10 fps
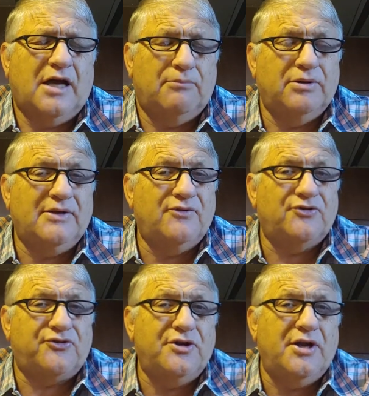I believe
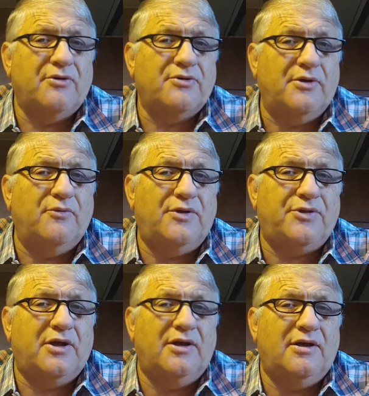it's nearer than we
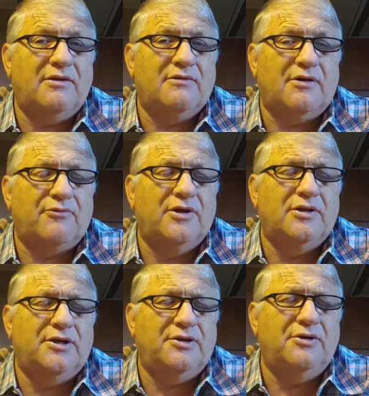think. I
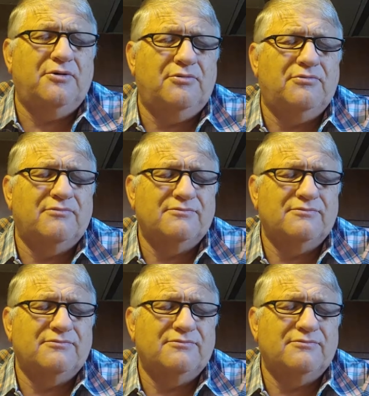really do.